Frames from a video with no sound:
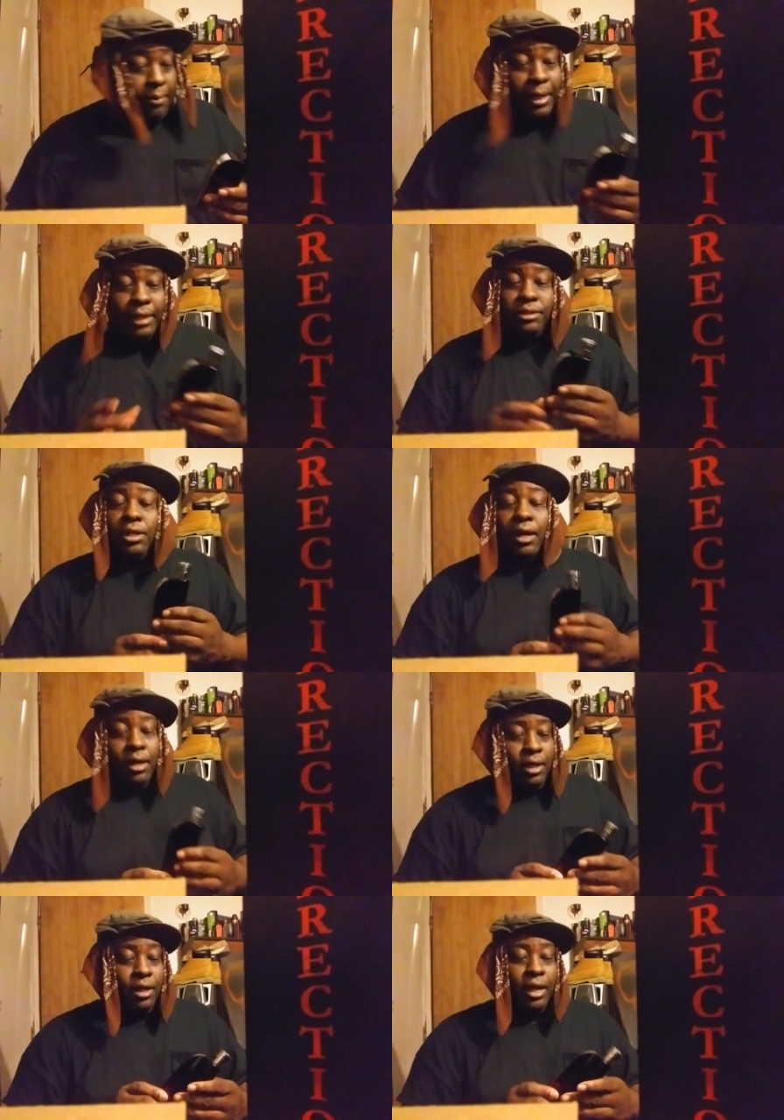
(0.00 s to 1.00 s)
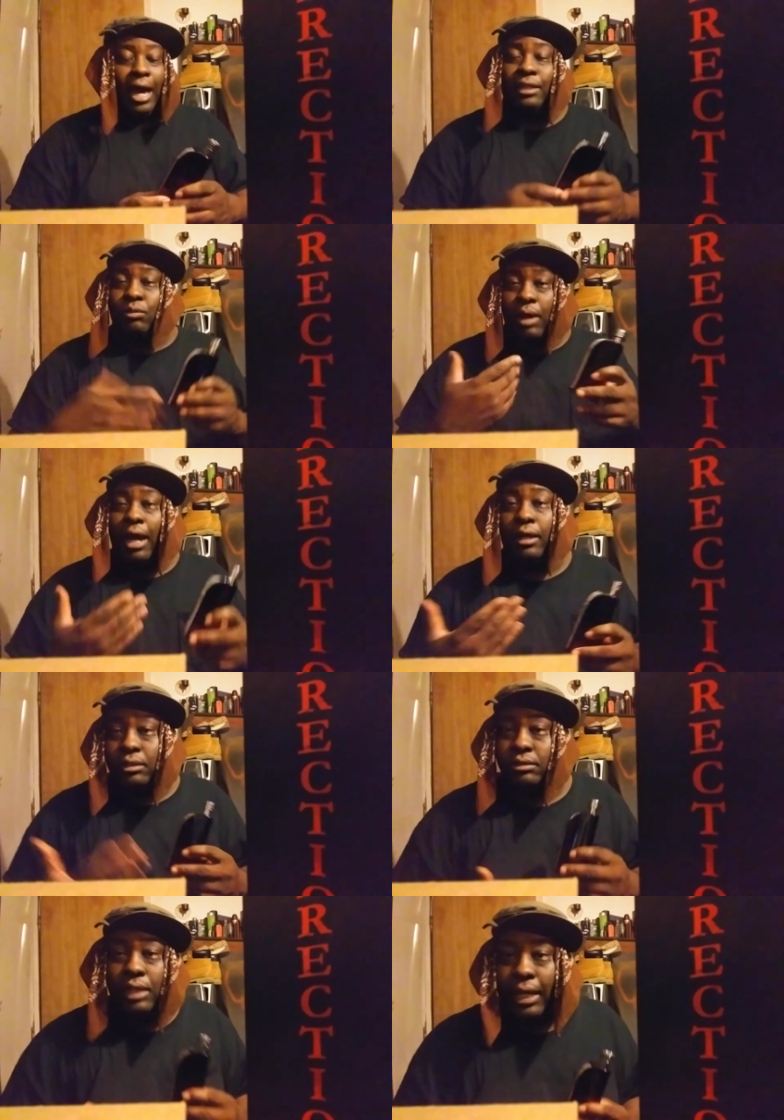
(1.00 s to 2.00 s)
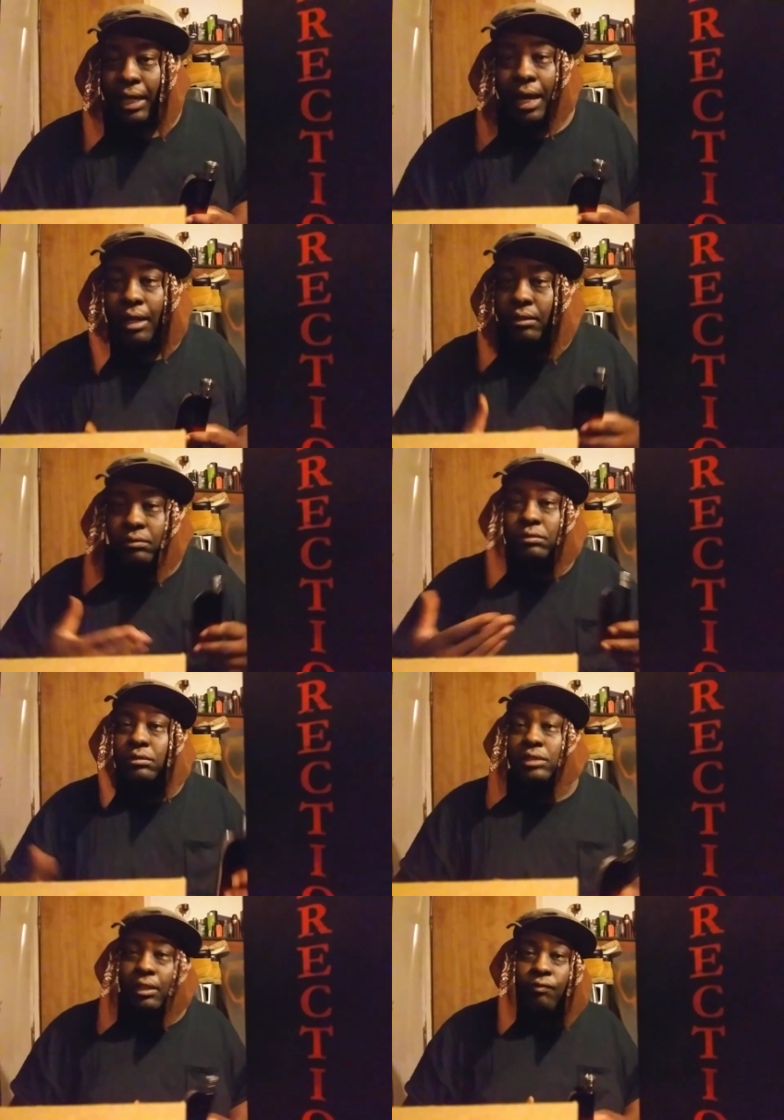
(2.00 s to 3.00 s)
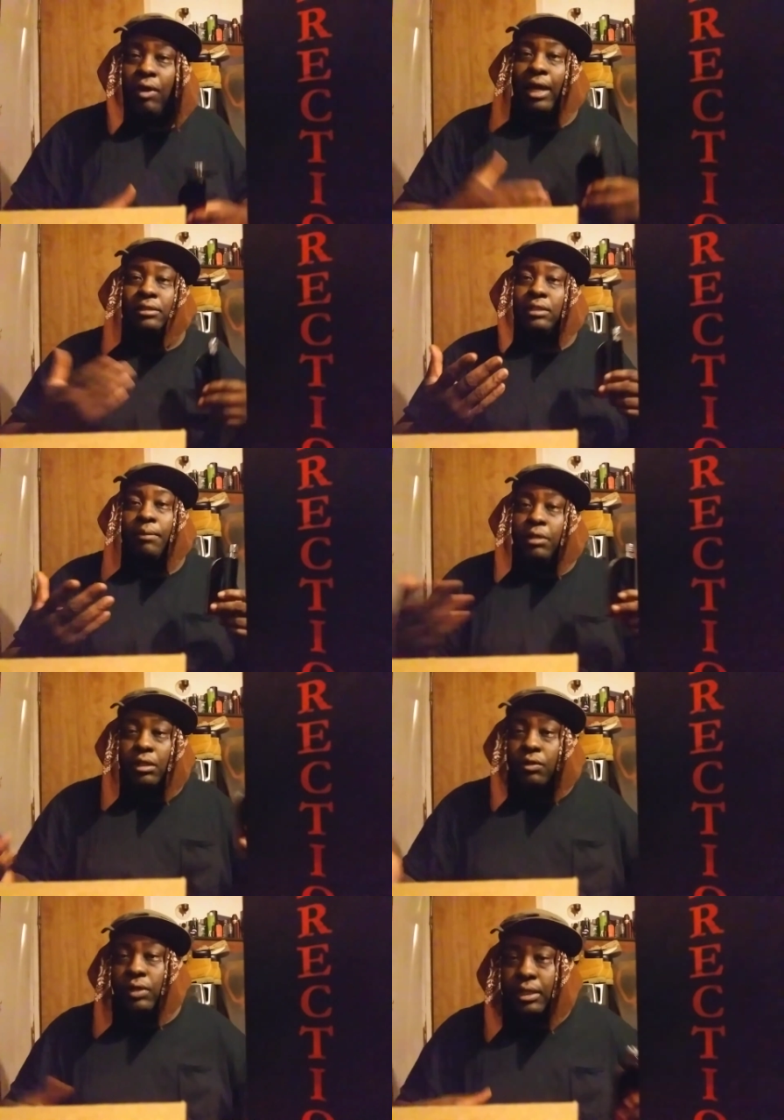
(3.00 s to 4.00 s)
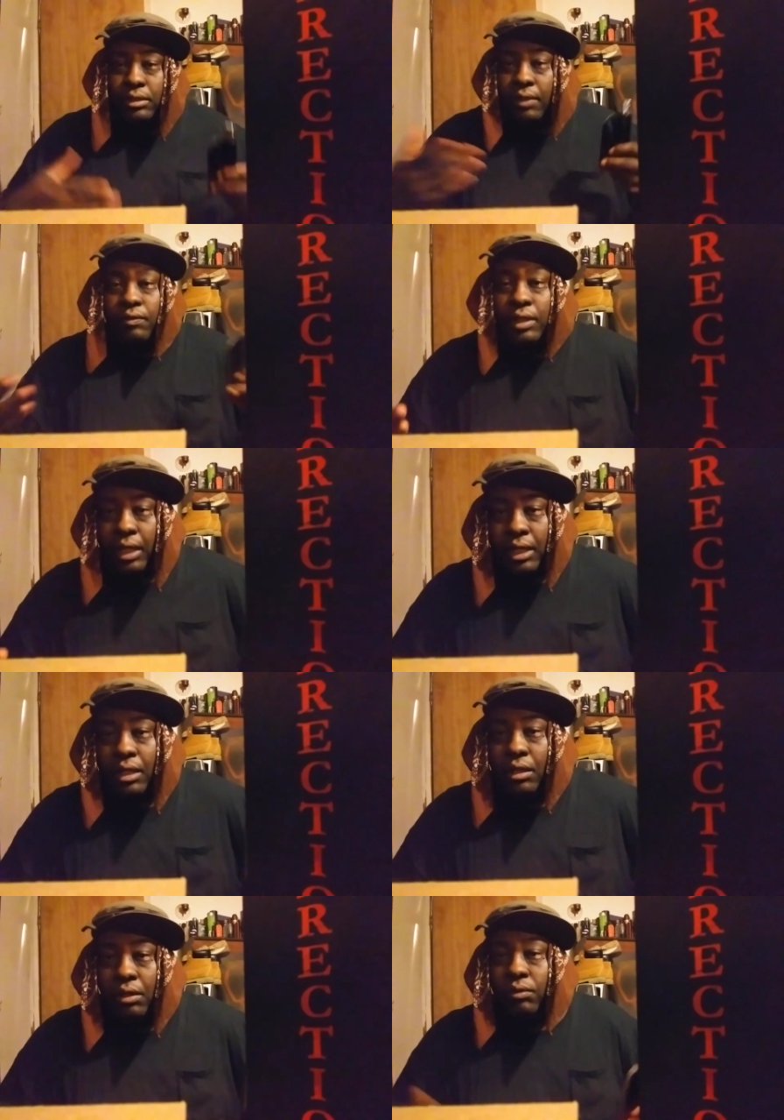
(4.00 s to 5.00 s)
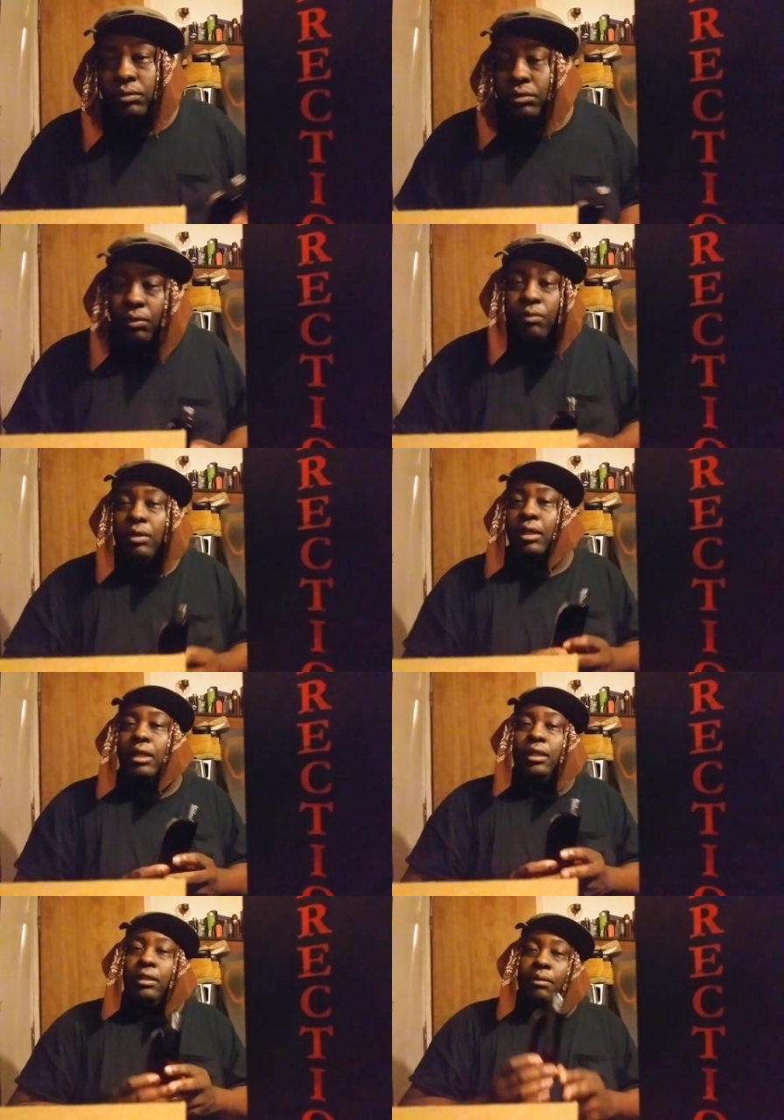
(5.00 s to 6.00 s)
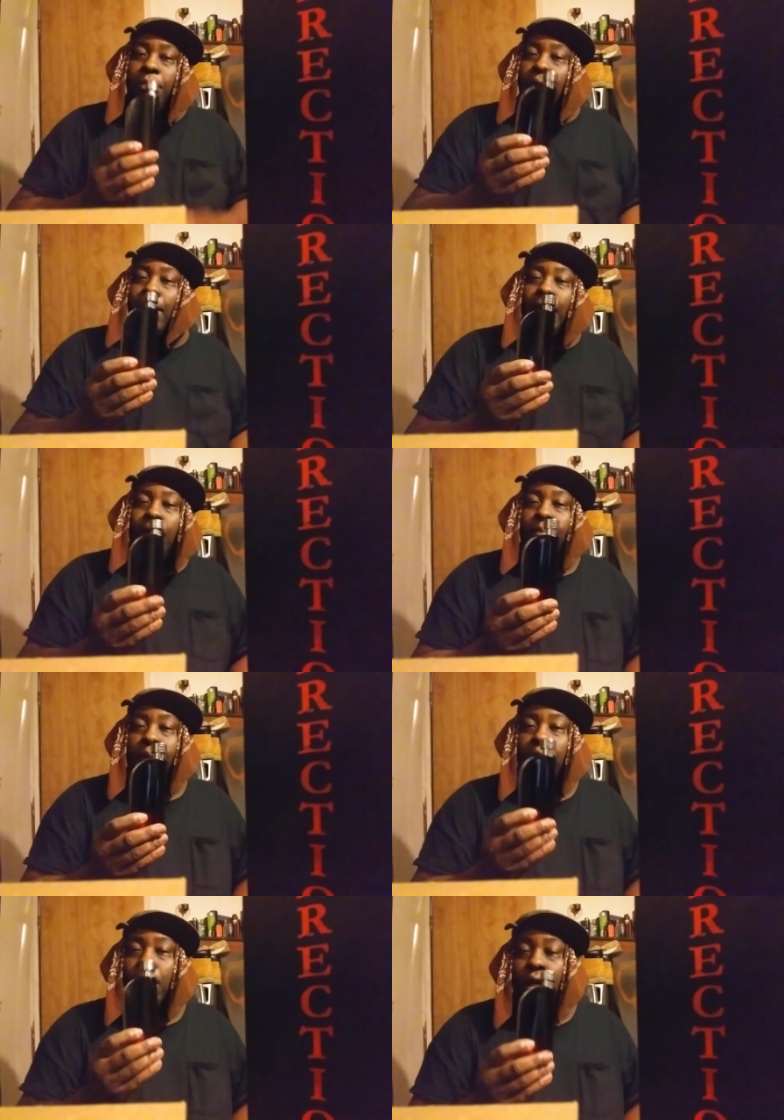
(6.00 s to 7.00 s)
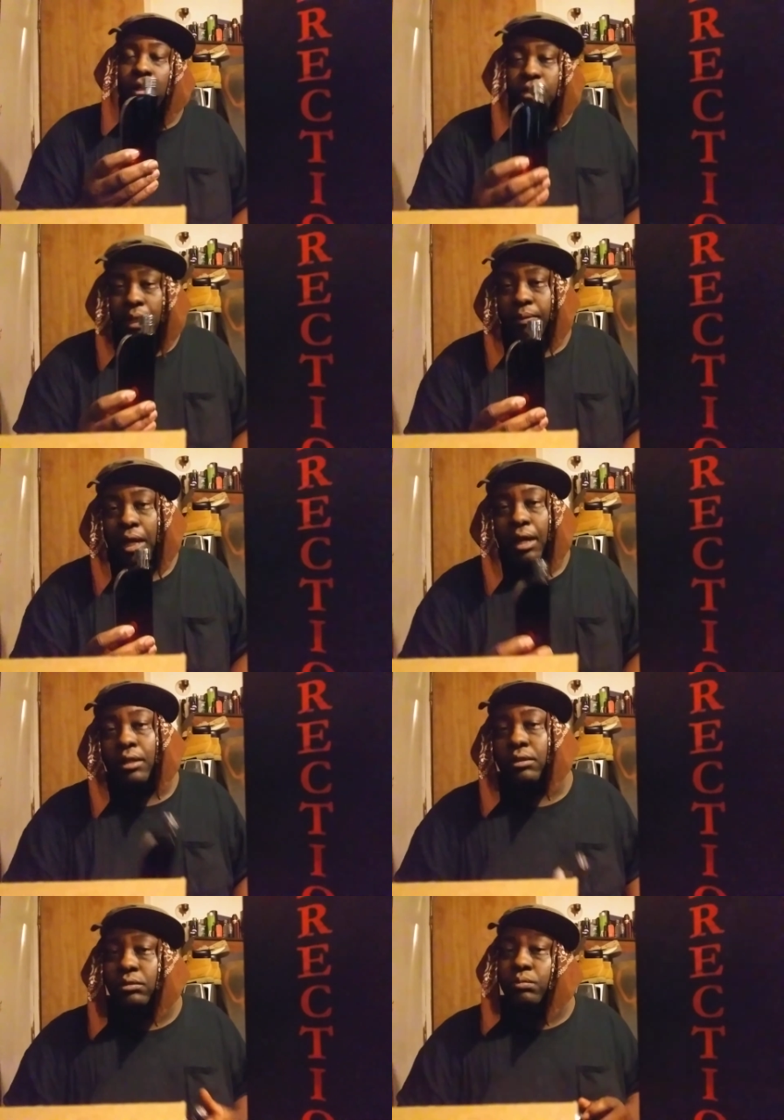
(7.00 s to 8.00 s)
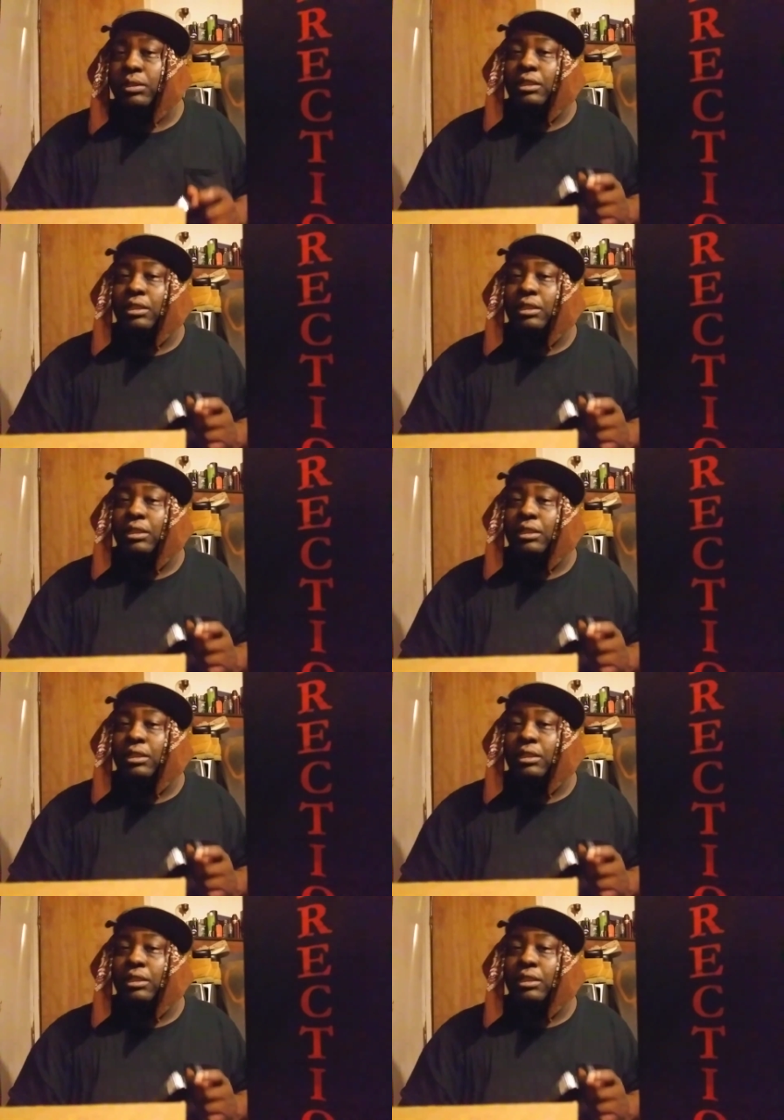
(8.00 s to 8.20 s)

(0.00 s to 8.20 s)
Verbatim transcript: much uh, out the wild, it stay kind of 65, 70 degrees every day, you know, so maybe I get better longevity out of this one.